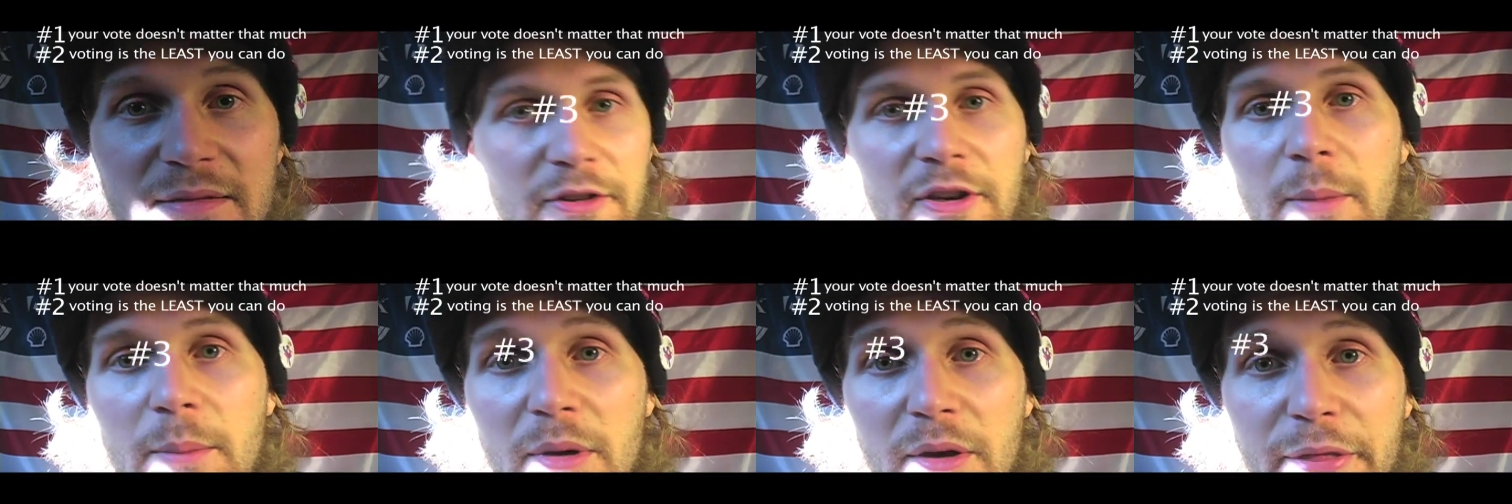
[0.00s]

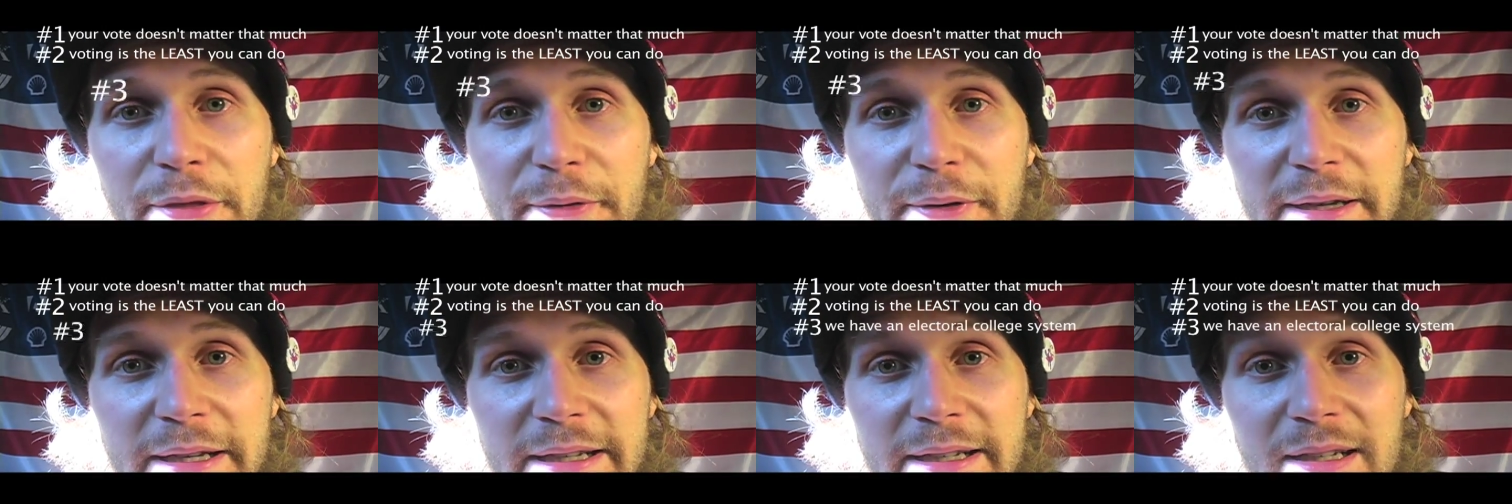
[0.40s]
Number
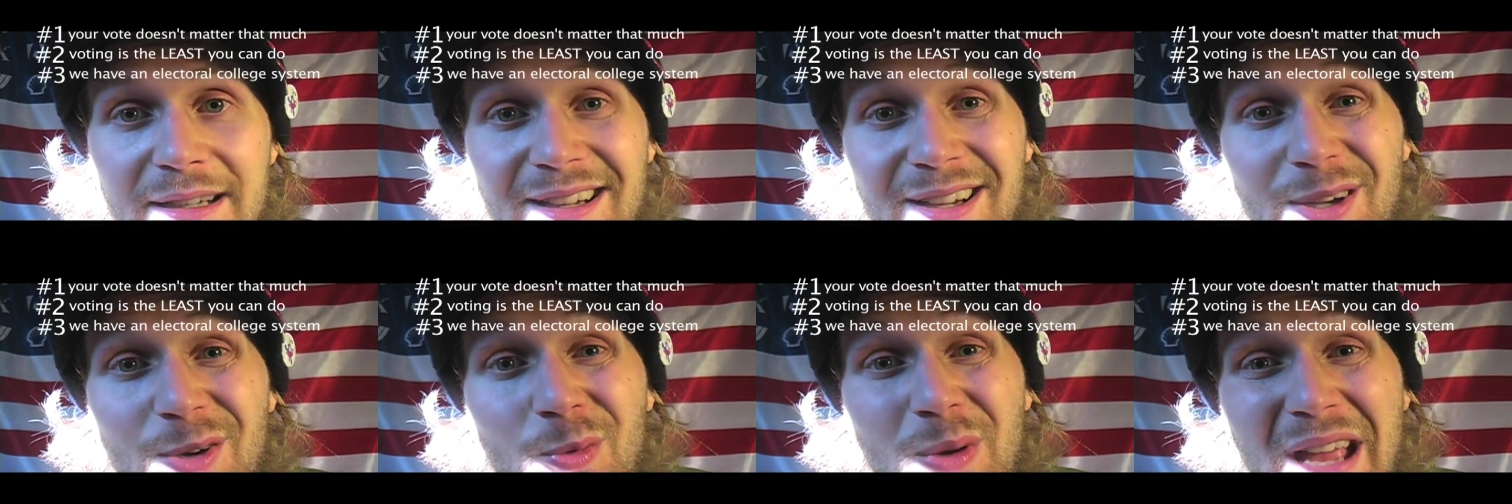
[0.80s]
3,
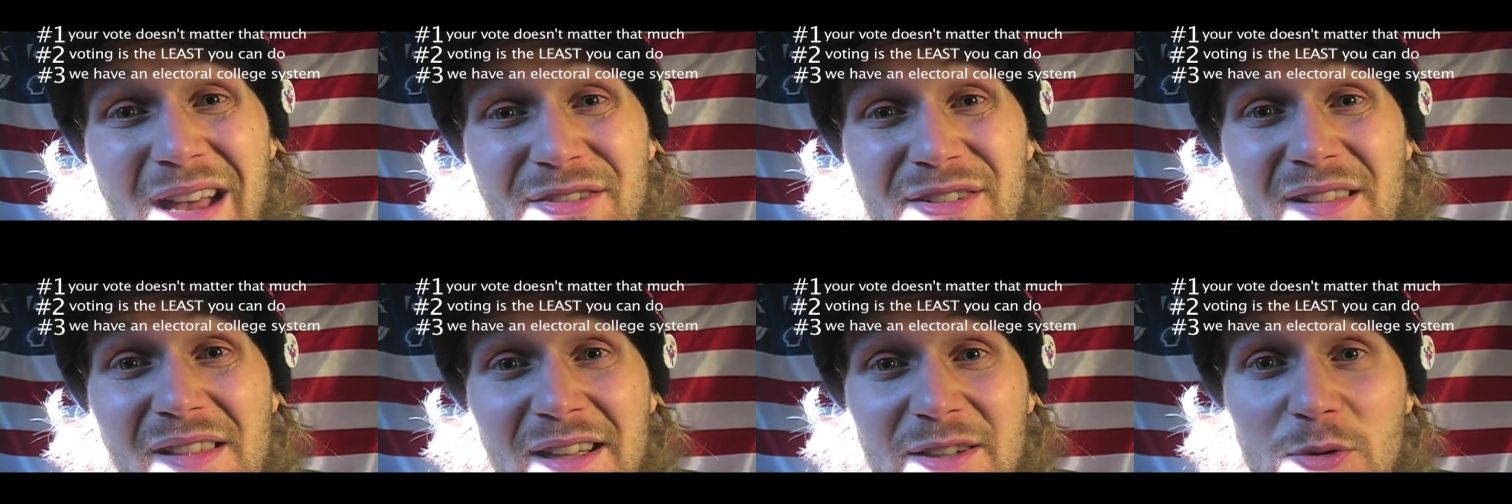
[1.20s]
we
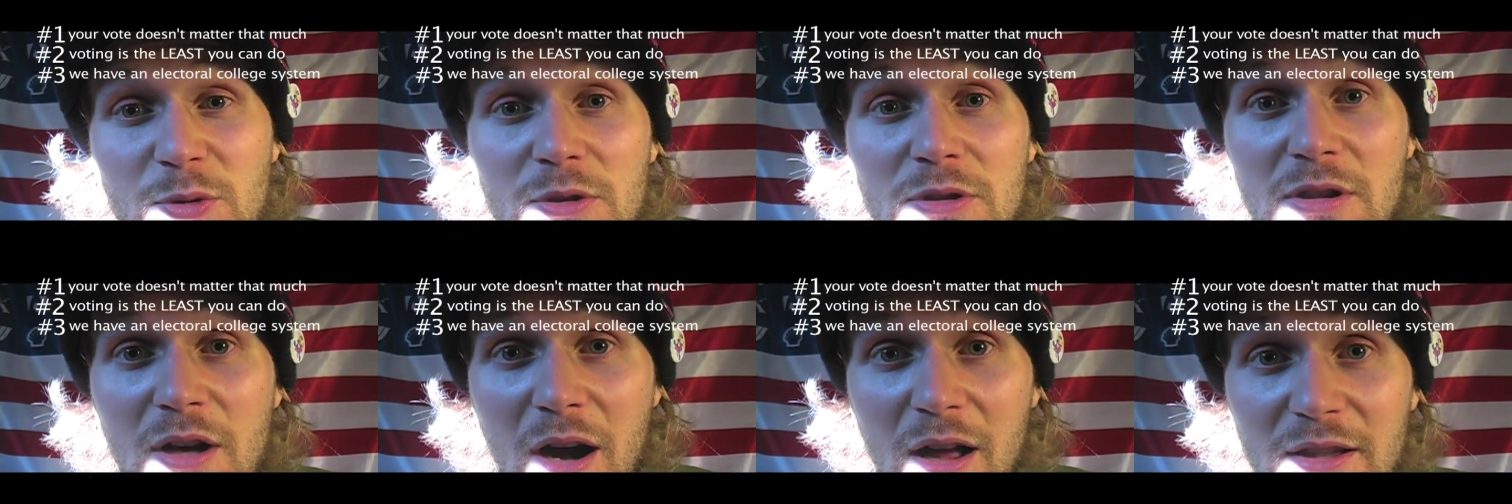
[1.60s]
have an
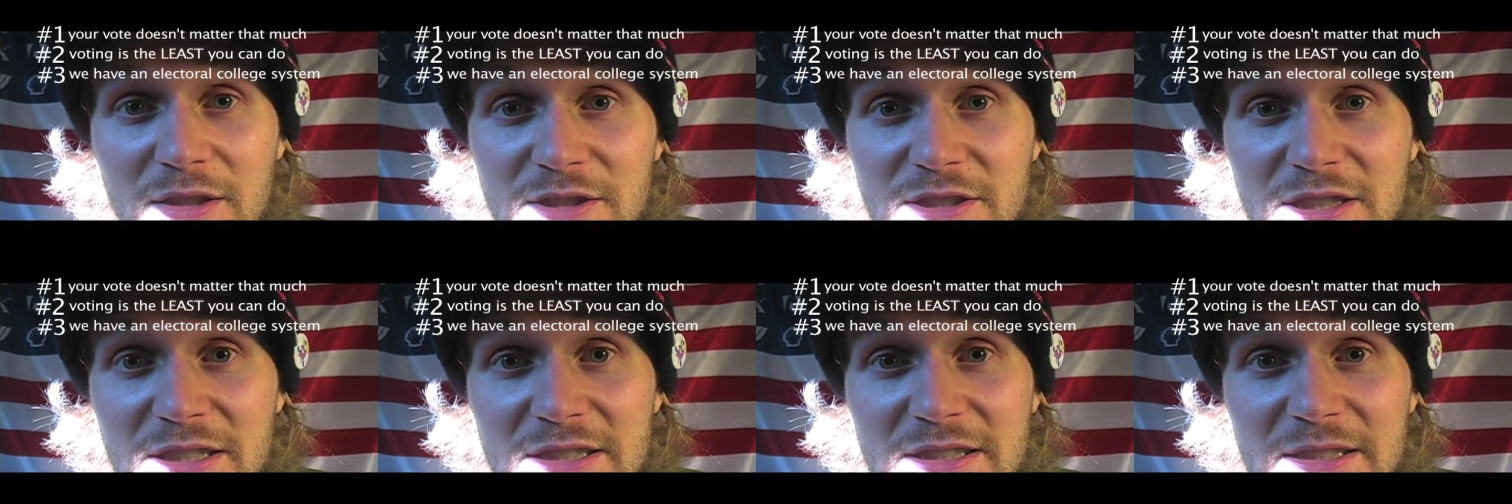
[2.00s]
electoral
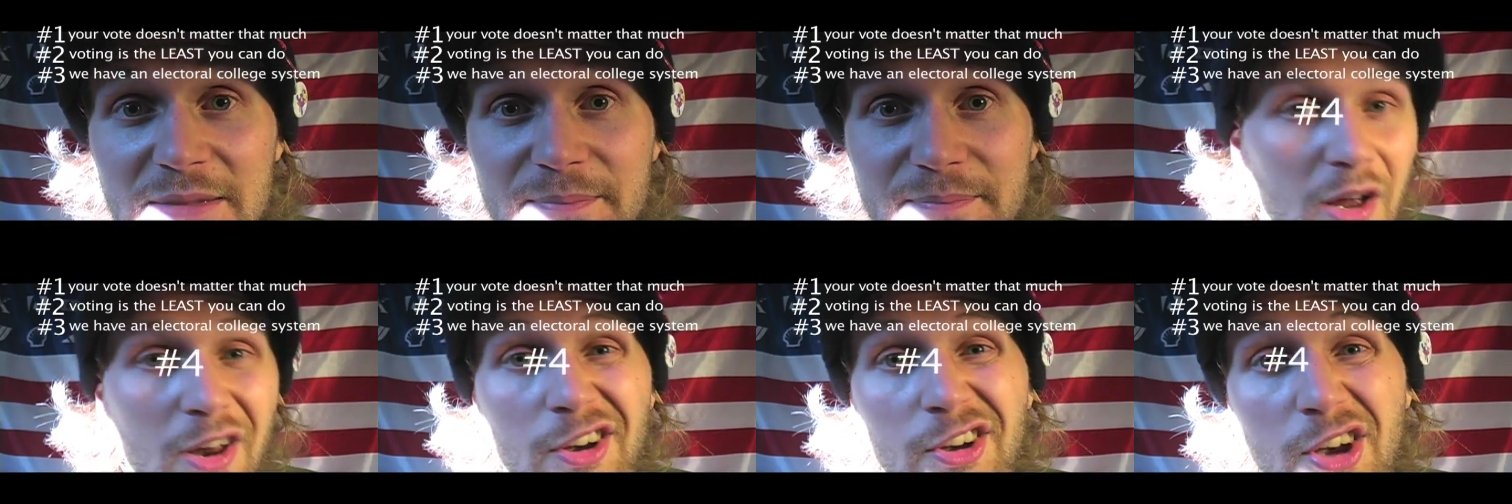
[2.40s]
college
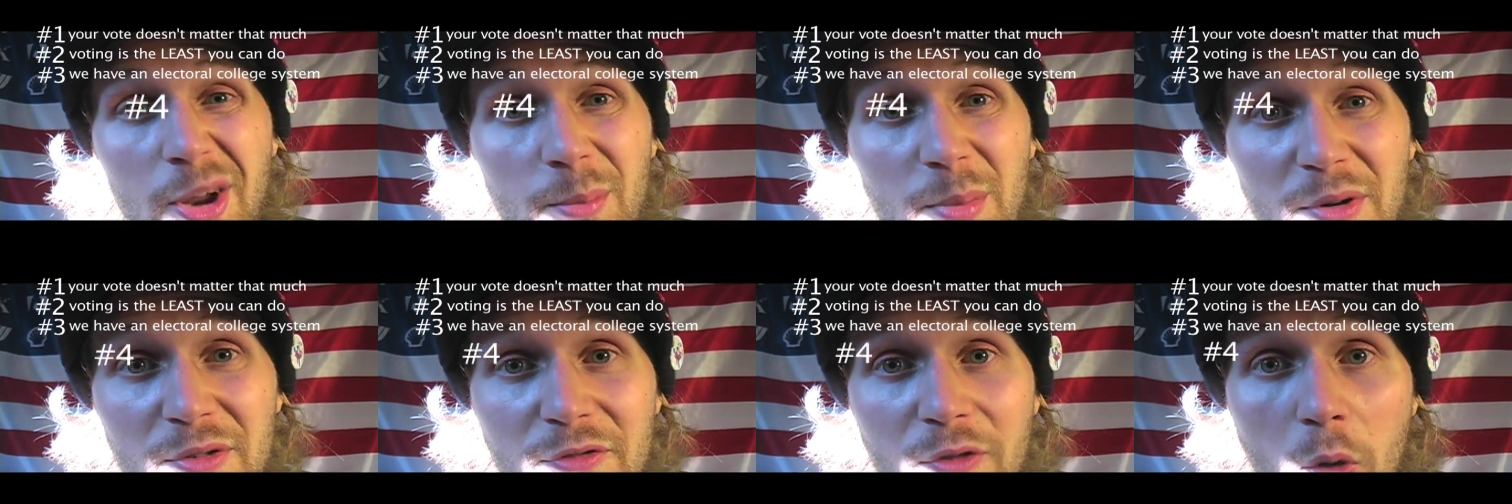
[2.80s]
system.
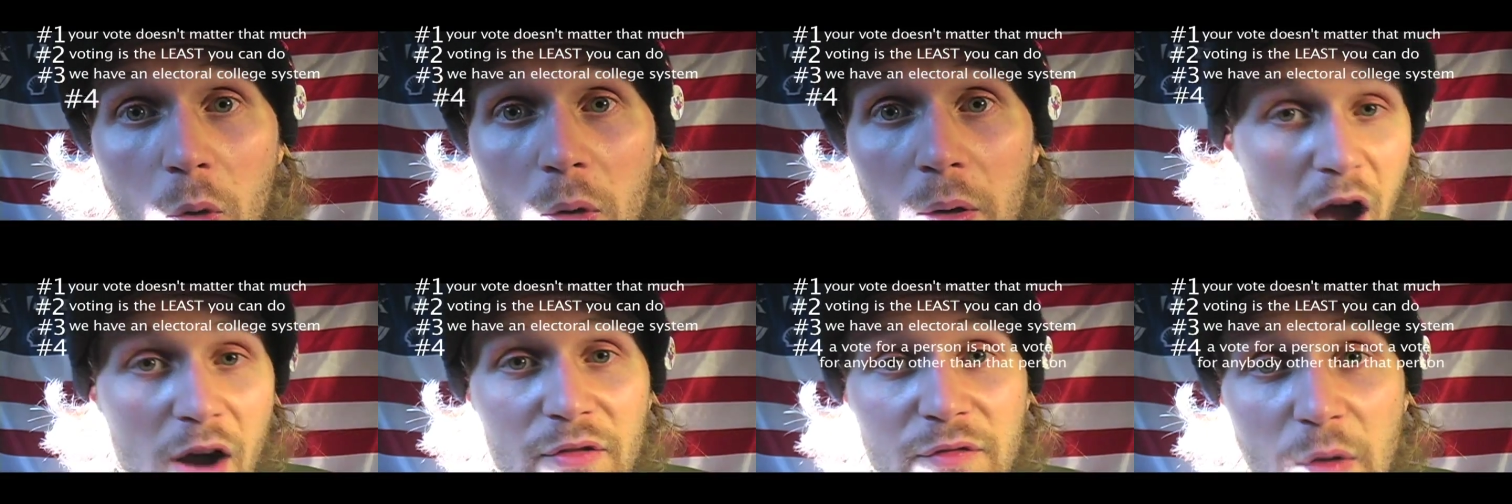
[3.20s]
Number
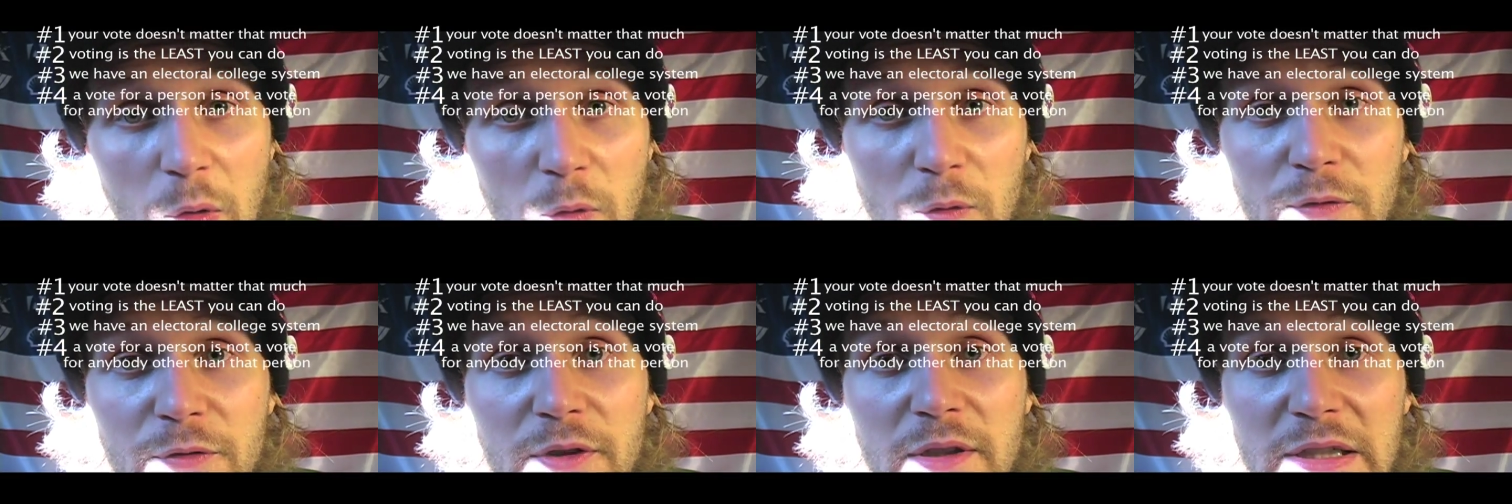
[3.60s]
4, a
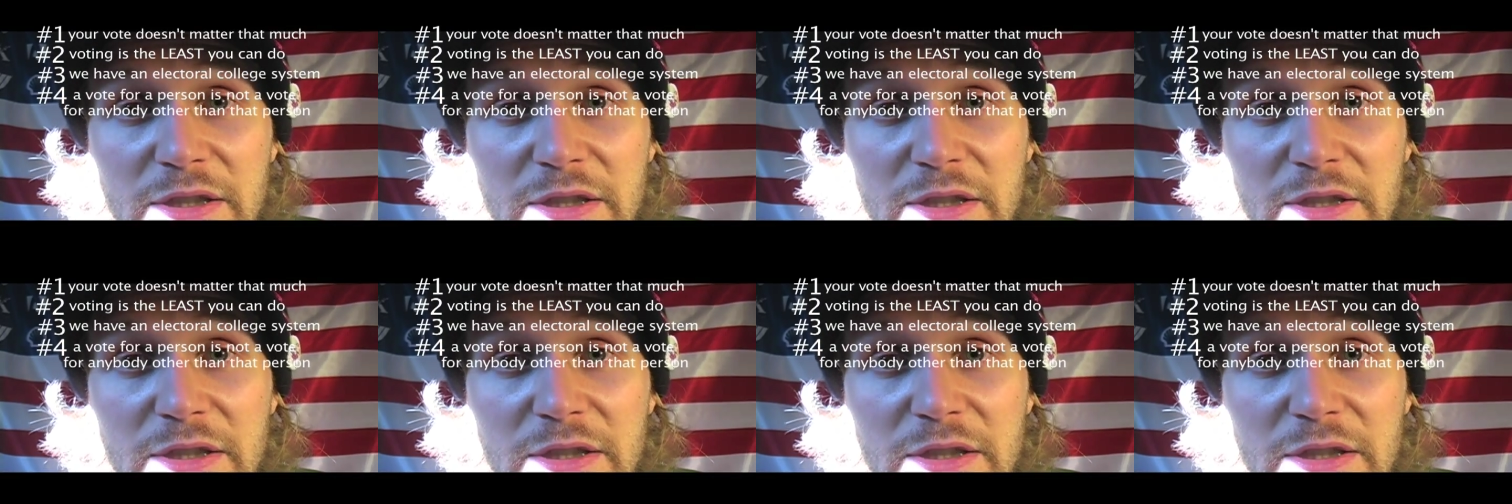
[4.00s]
vote for a